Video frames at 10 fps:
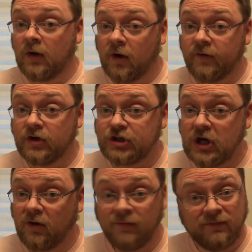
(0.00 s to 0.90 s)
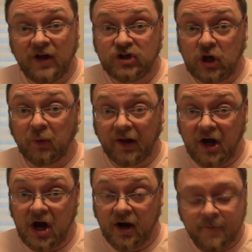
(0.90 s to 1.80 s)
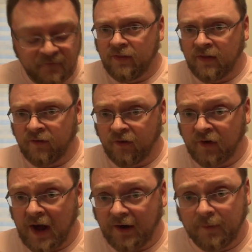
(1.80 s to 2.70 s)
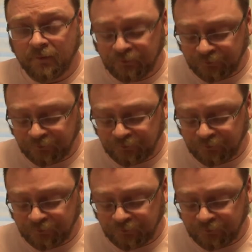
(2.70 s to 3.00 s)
on this show, they generally are. This is not.